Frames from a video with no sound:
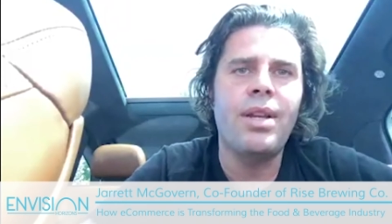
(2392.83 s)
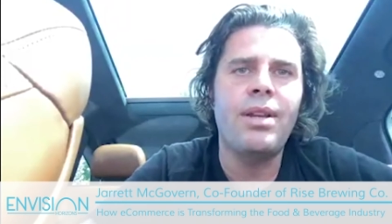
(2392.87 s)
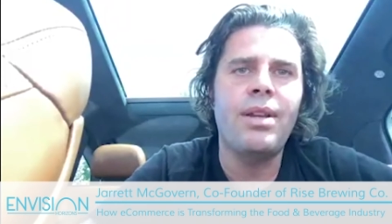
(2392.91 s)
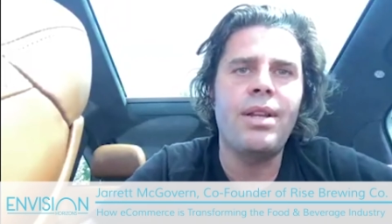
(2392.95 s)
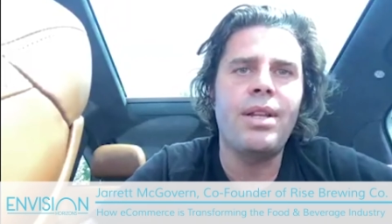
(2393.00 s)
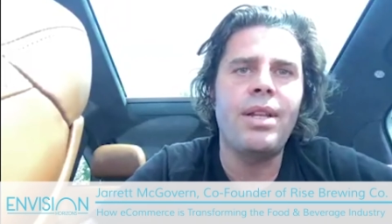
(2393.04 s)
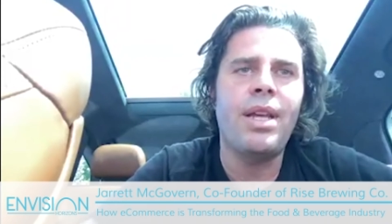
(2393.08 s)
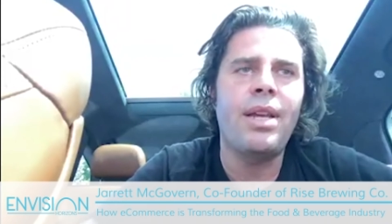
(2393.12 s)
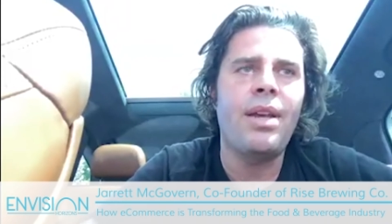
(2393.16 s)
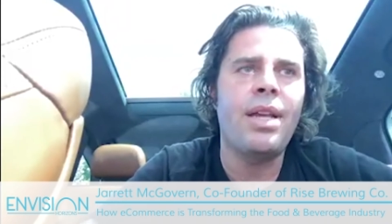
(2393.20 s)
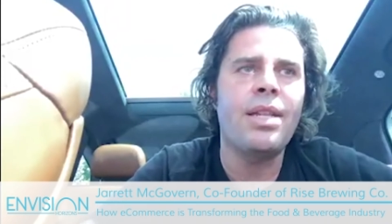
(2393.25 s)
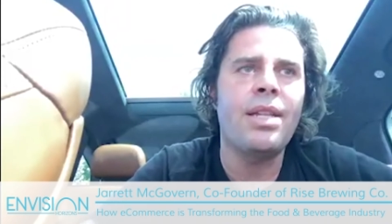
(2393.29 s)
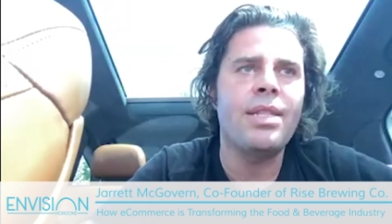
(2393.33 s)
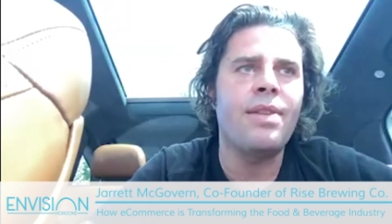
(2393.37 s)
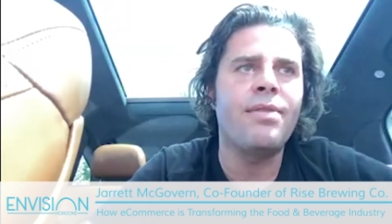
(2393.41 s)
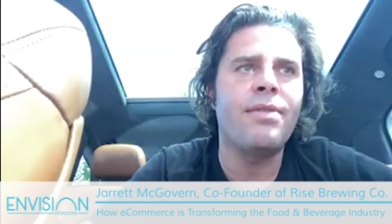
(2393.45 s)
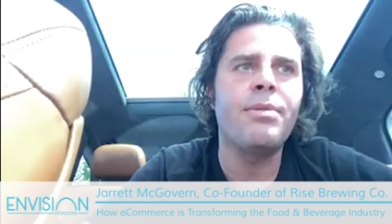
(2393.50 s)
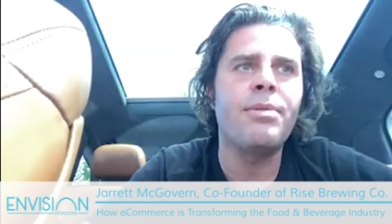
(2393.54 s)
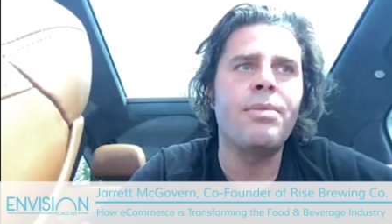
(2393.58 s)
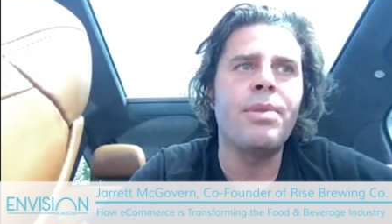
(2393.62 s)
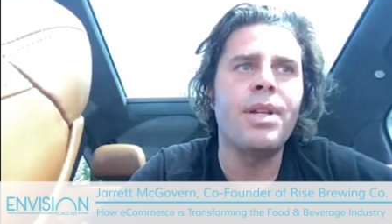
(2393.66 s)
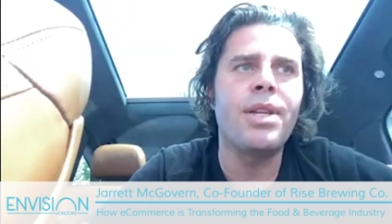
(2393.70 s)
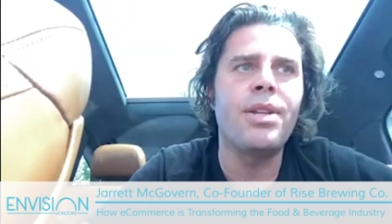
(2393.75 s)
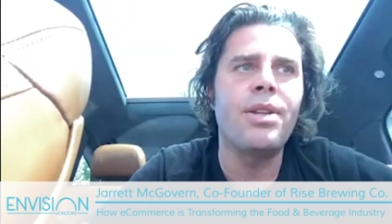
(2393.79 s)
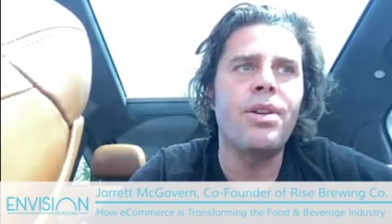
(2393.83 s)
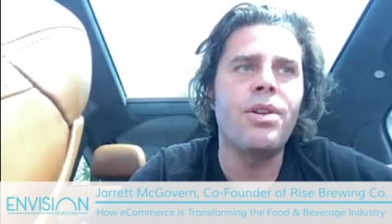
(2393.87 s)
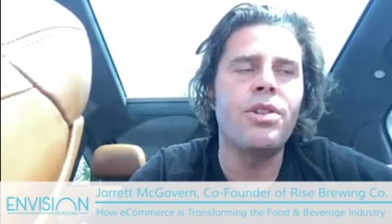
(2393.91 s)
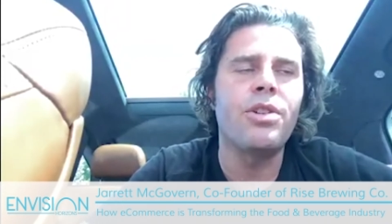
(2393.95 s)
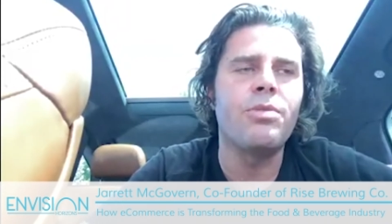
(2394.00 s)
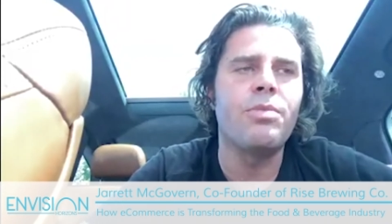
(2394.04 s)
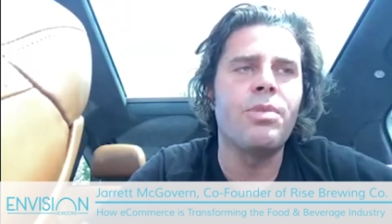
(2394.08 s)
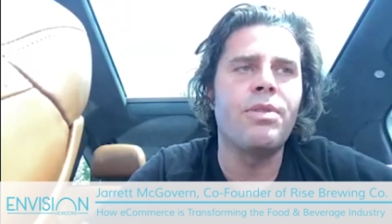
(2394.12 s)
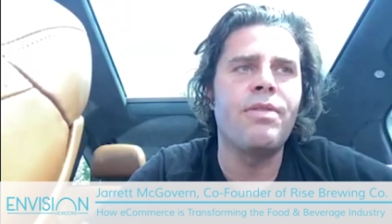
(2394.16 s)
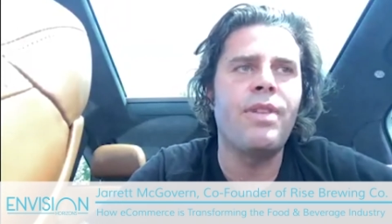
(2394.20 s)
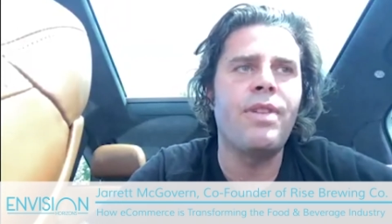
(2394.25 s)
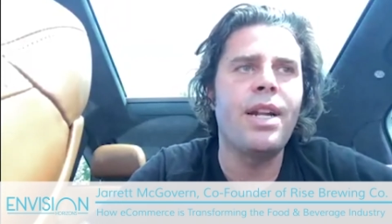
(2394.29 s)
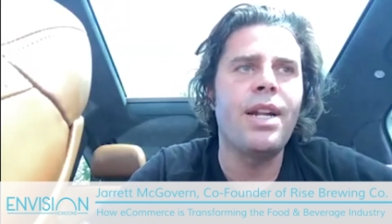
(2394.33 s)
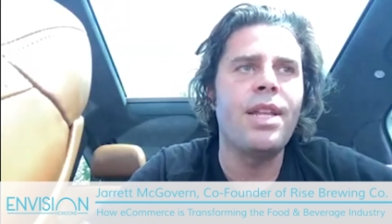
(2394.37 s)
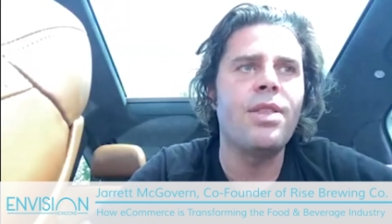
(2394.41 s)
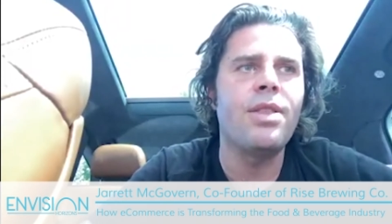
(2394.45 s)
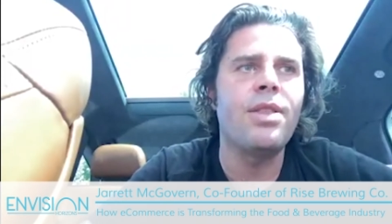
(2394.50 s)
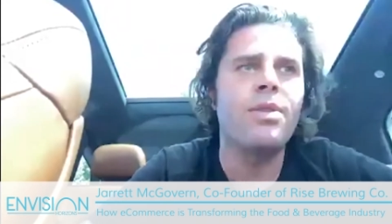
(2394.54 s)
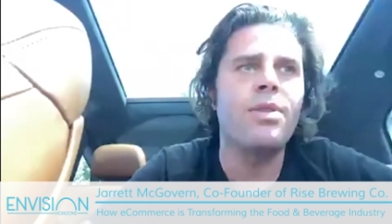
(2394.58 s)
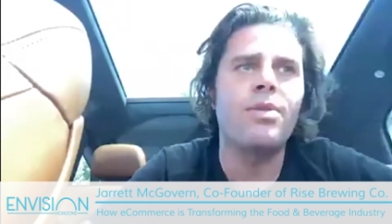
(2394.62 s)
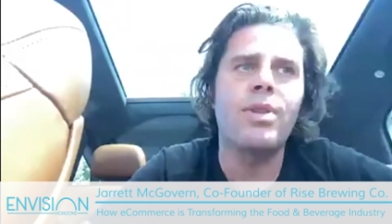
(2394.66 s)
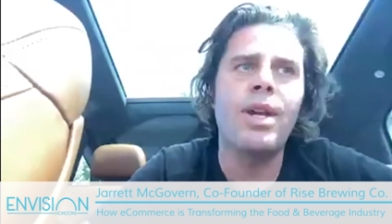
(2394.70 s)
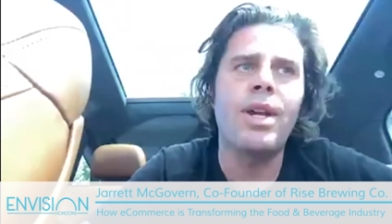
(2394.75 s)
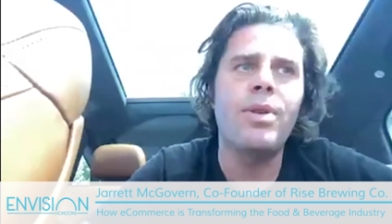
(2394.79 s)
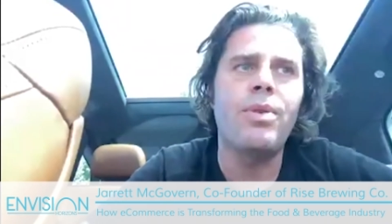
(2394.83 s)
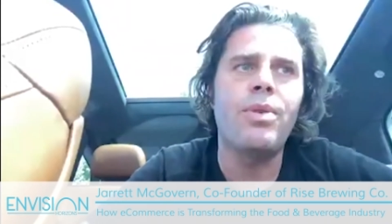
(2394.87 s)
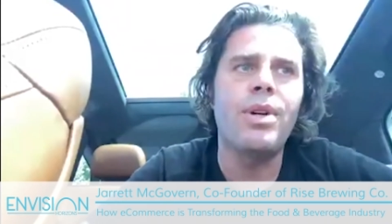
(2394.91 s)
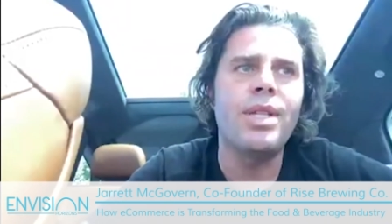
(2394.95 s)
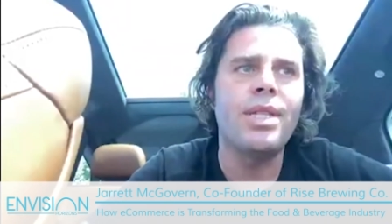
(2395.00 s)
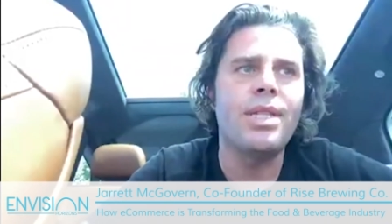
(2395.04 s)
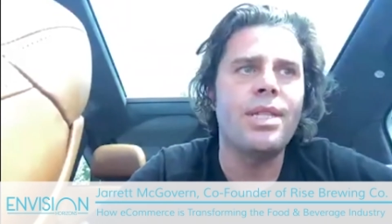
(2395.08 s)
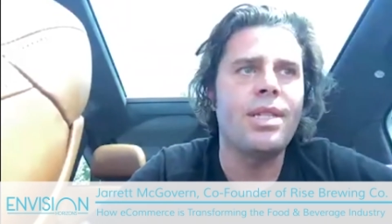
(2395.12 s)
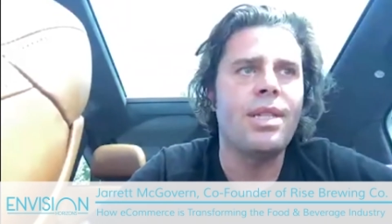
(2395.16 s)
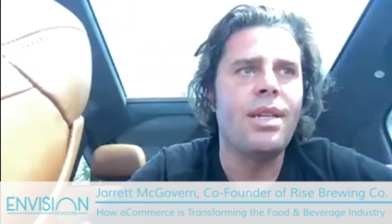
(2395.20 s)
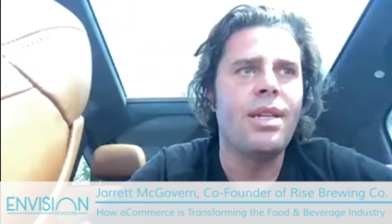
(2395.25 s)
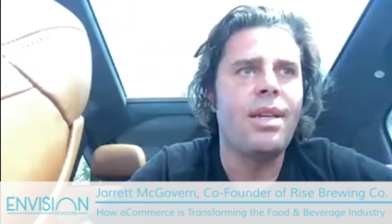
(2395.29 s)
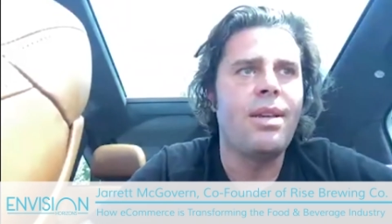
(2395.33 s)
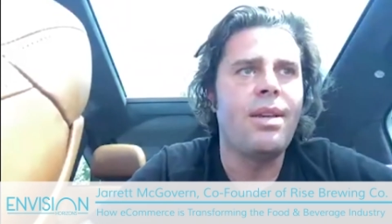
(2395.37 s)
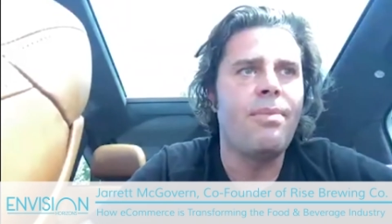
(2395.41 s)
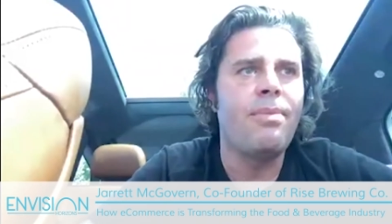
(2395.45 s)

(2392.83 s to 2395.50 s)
as everybody knows, but finding the right ones,